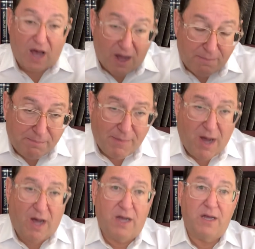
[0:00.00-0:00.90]

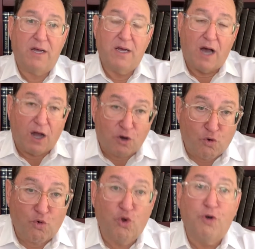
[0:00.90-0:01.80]
among a
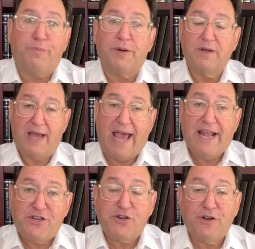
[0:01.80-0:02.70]
group
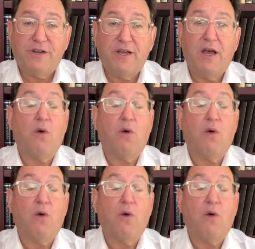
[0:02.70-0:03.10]
entered.